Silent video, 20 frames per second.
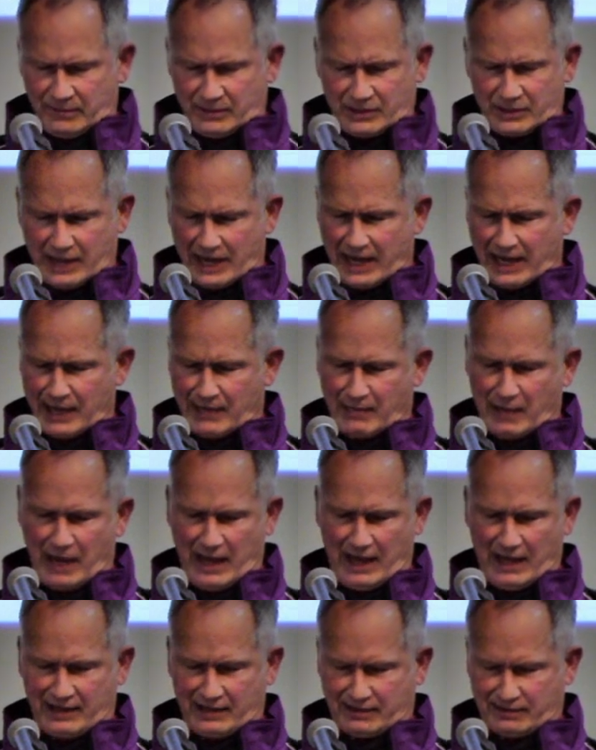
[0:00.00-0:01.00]
Tiny
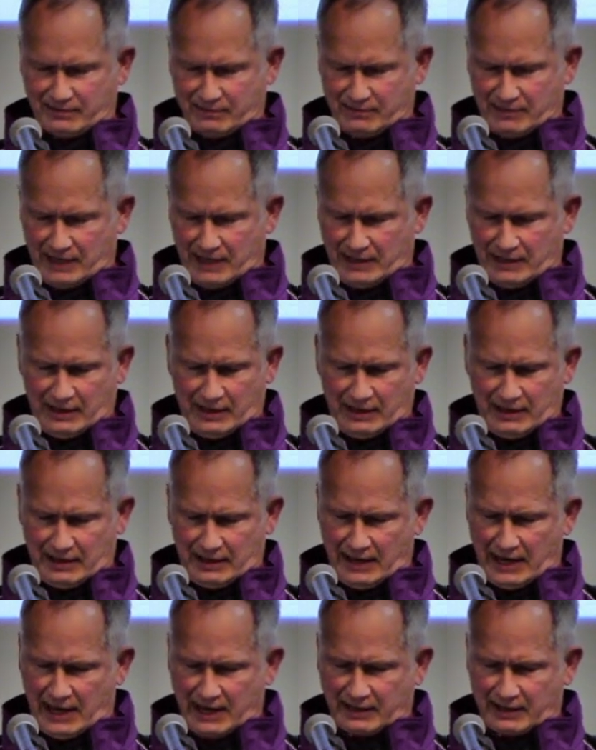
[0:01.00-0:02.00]
Bass,
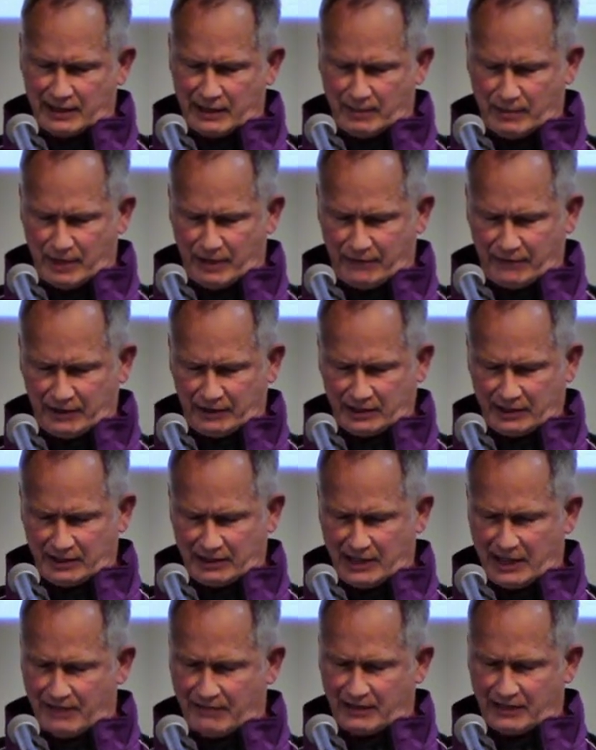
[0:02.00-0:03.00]
Anthony
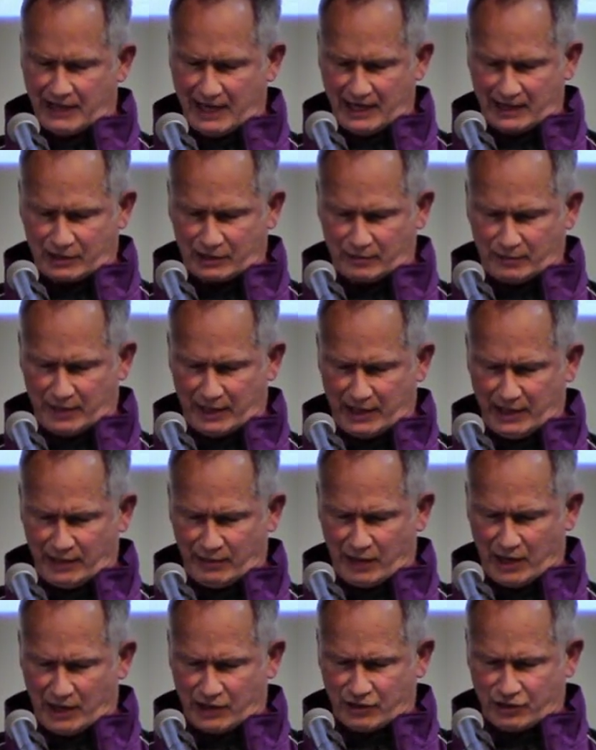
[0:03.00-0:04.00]
Buffington, David
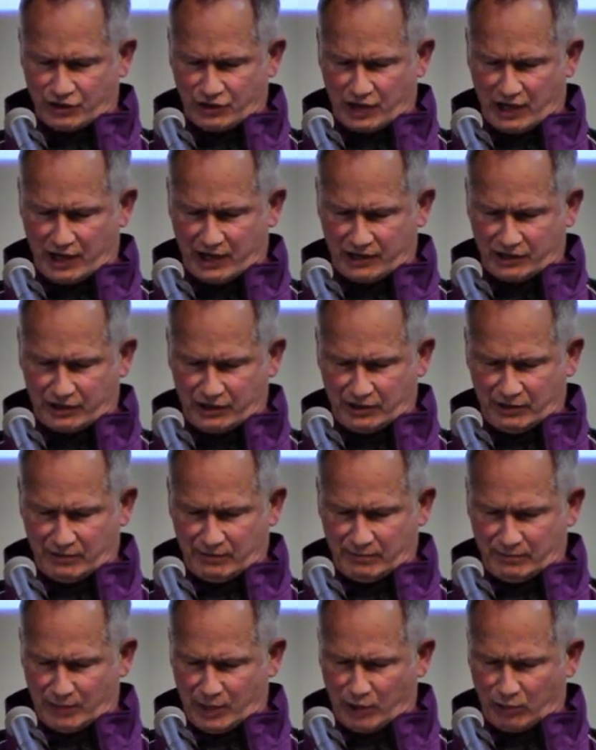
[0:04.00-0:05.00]
Castleberry, Roger Johnston,
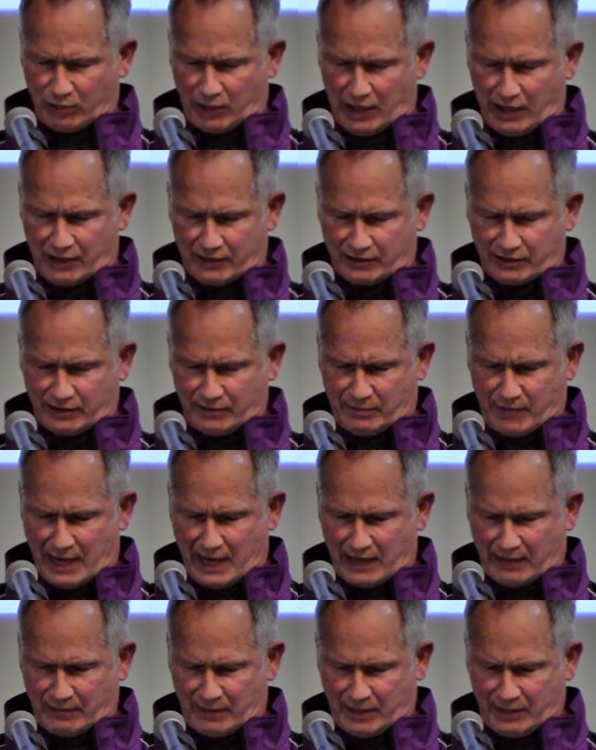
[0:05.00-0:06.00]
Bo Lawson,
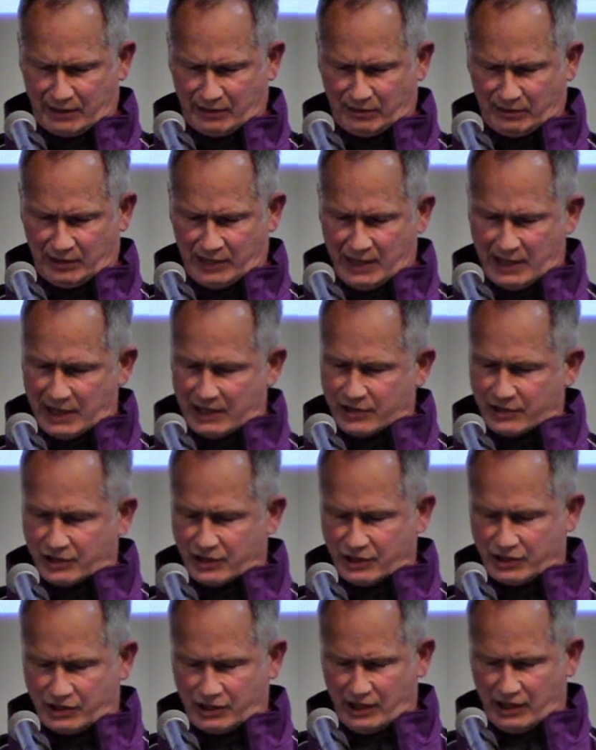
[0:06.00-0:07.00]
Mike Mingle,
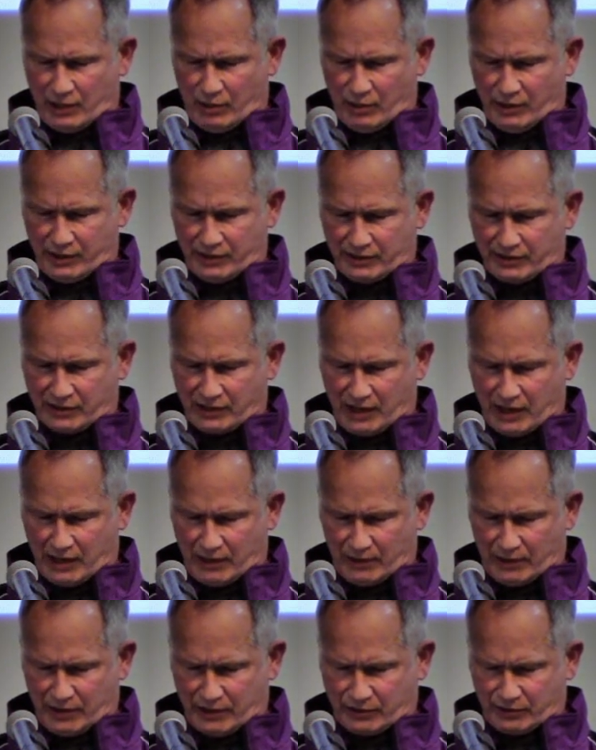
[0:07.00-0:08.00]
Justin Owens,
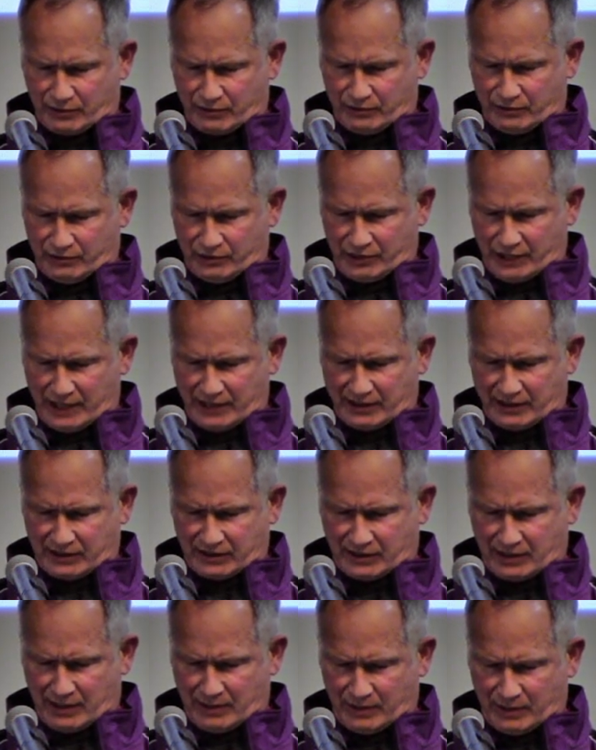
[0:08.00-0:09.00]
Scott Russell,
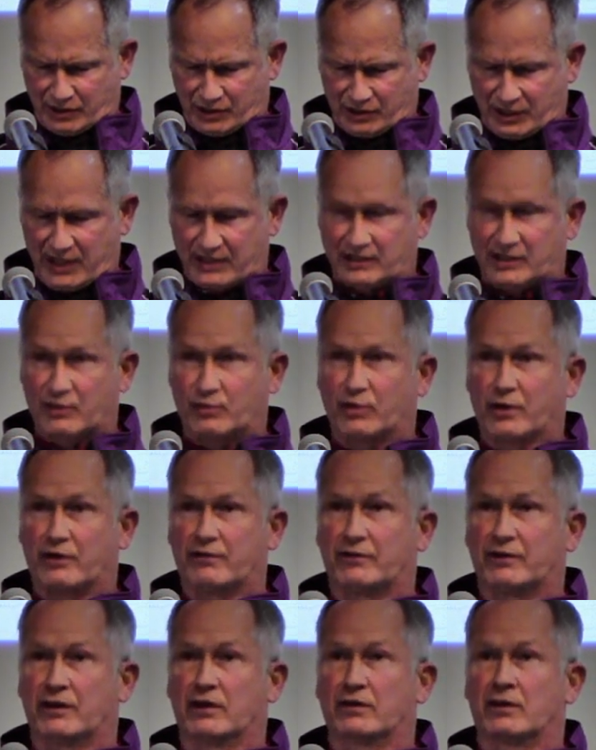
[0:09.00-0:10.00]
Jason Simmons, Stacy
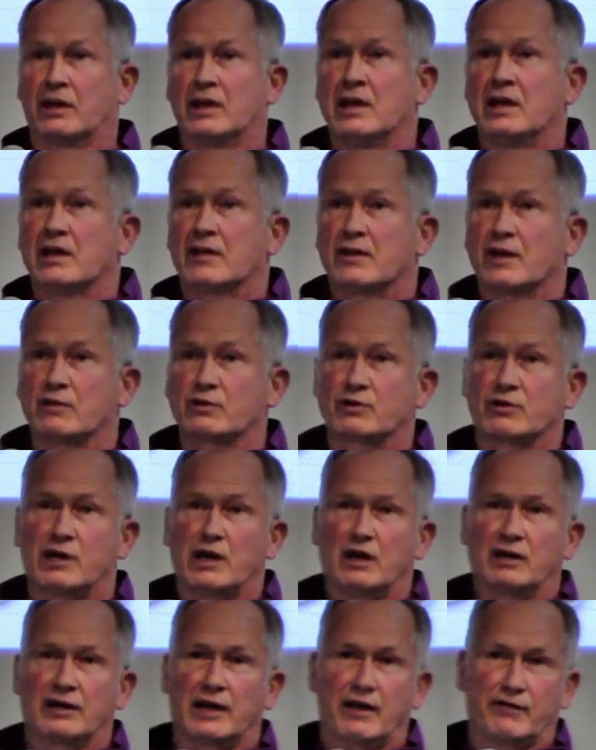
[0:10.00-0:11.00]
Whitfield. Those are
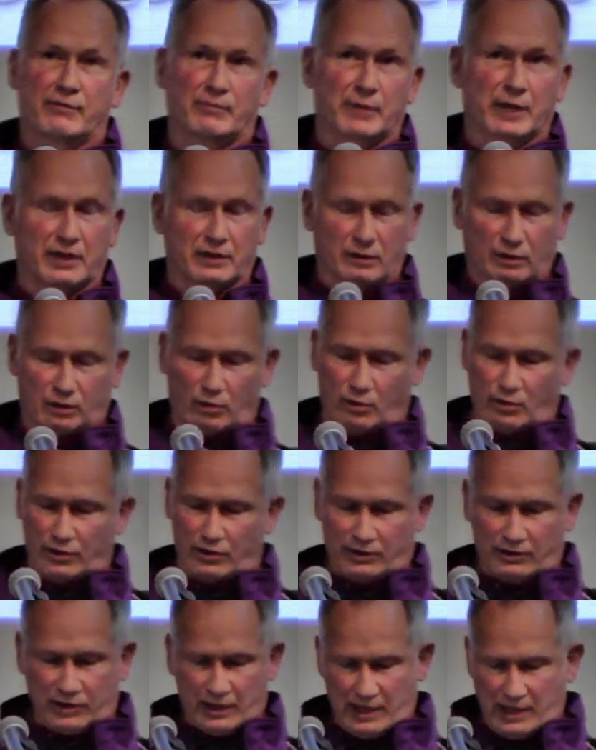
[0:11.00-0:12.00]
all alphabetical
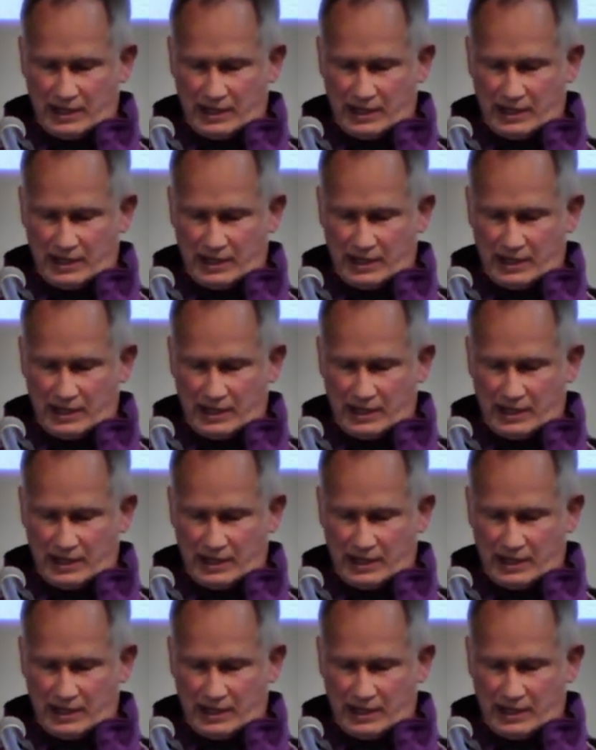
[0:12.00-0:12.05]
order.